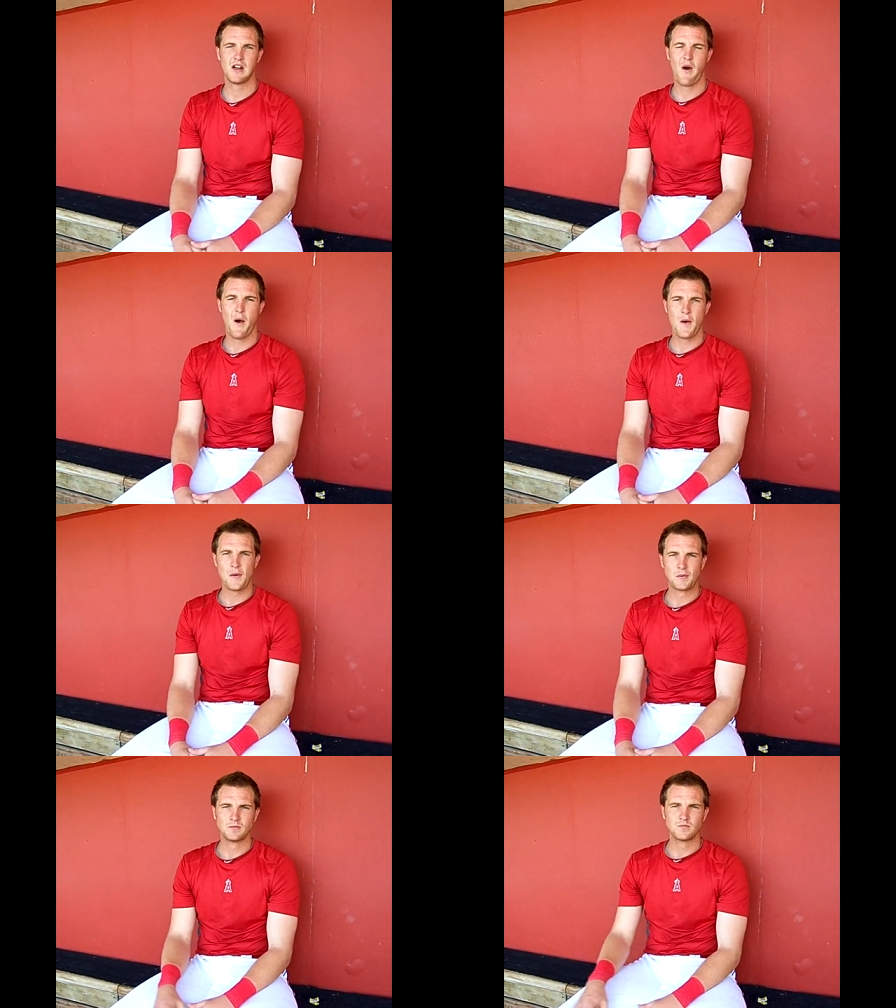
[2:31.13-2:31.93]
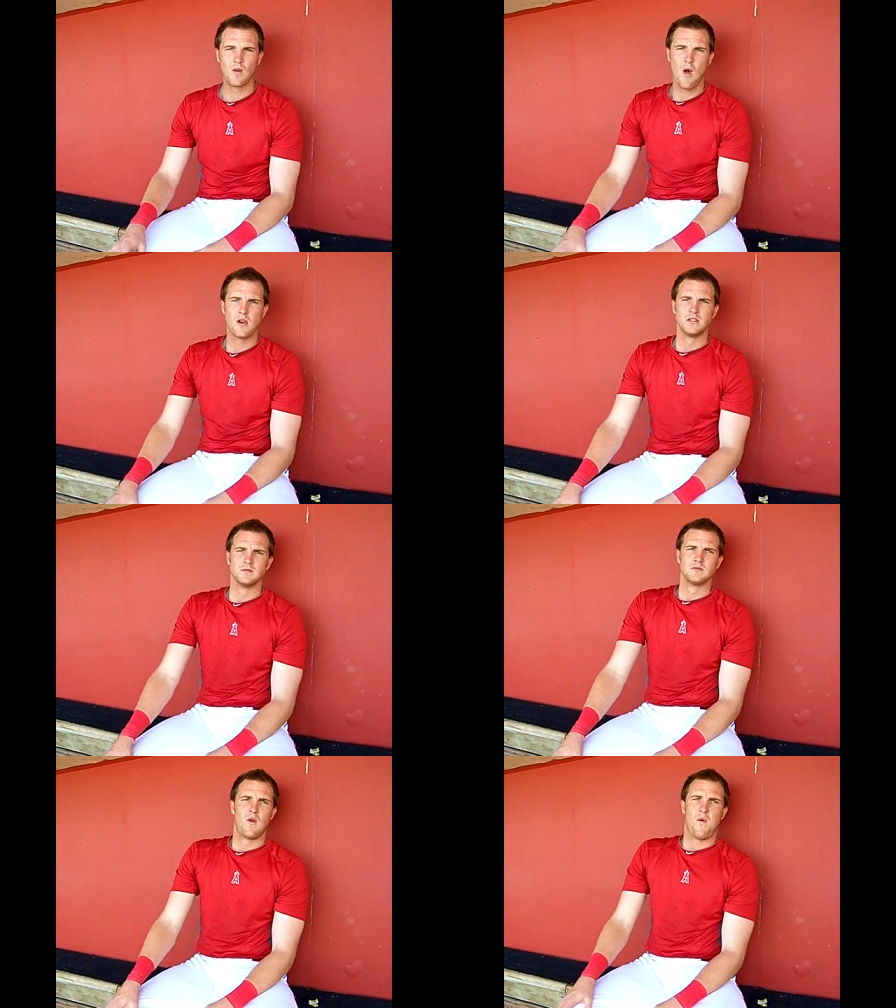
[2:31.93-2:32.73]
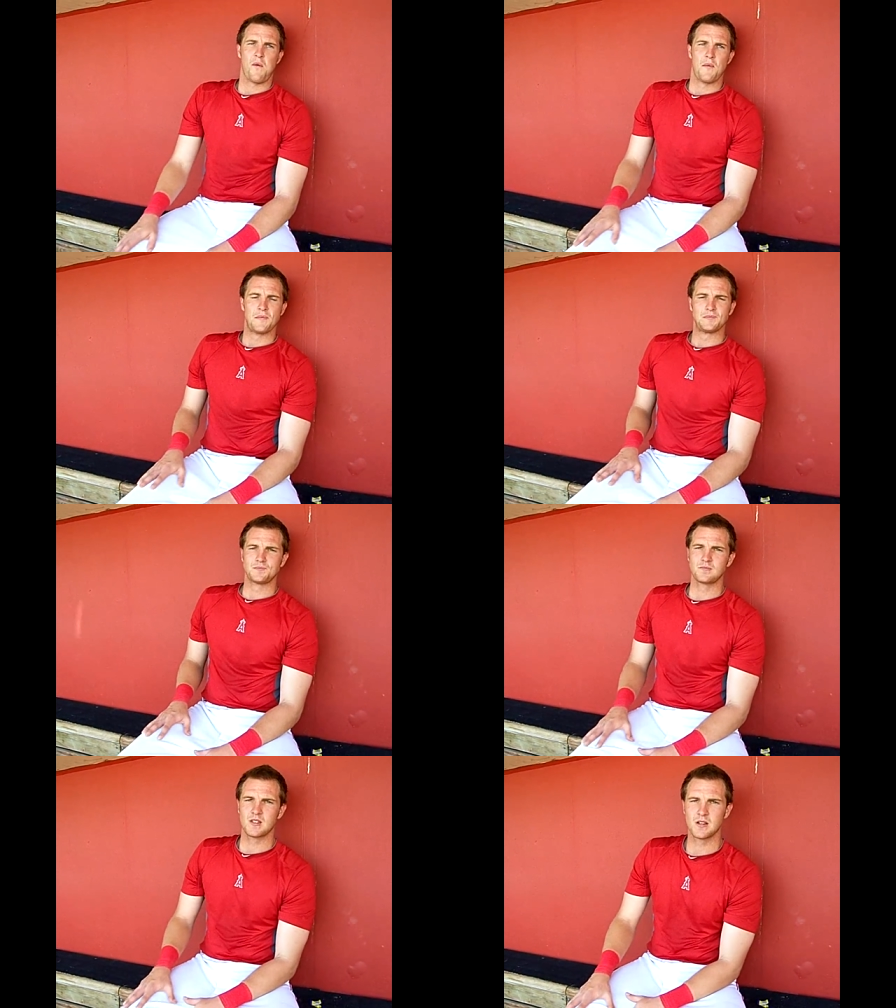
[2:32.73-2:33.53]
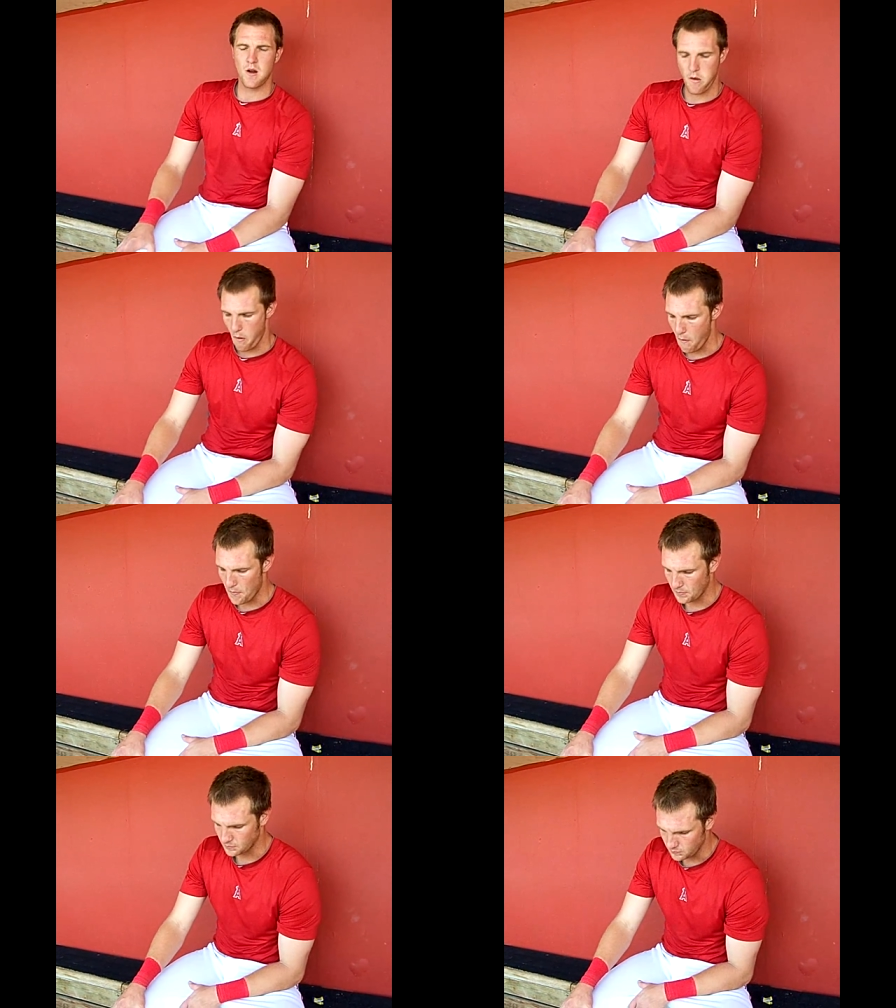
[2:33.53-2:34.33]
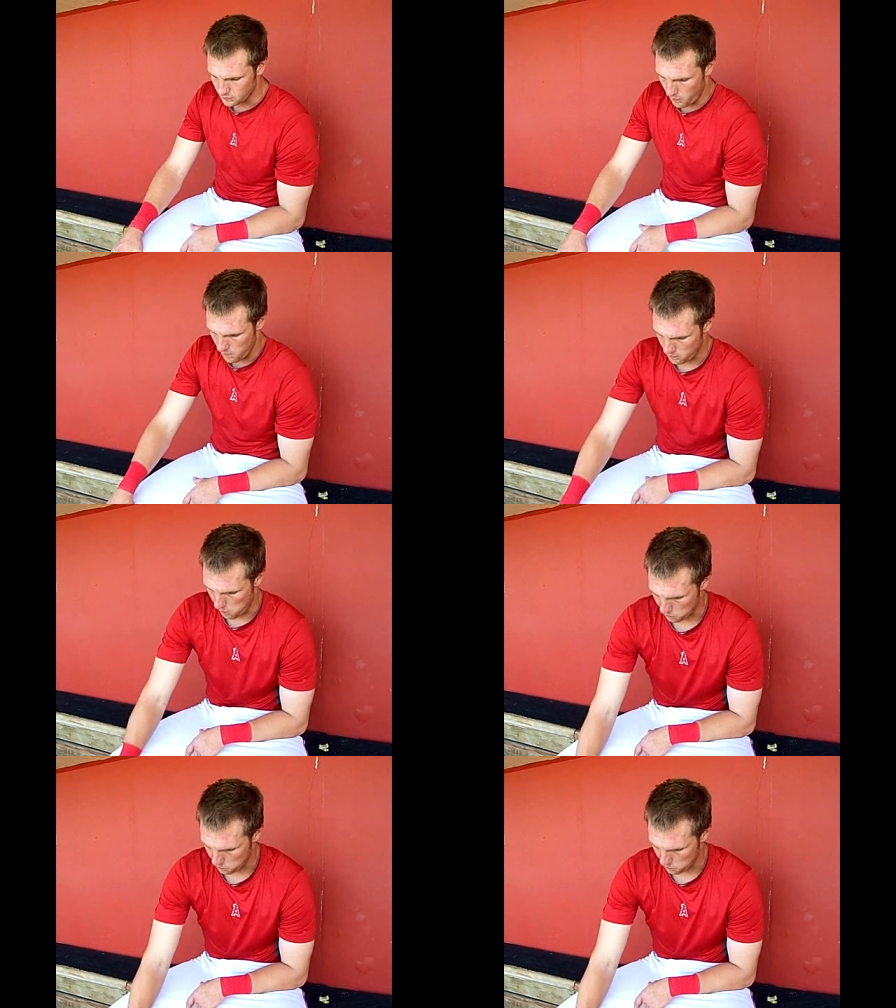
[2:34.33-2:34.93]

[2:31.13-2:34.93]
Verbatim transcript: Do you talk with the pitchers? I know you must handle a lot of pitchers. Do you do anything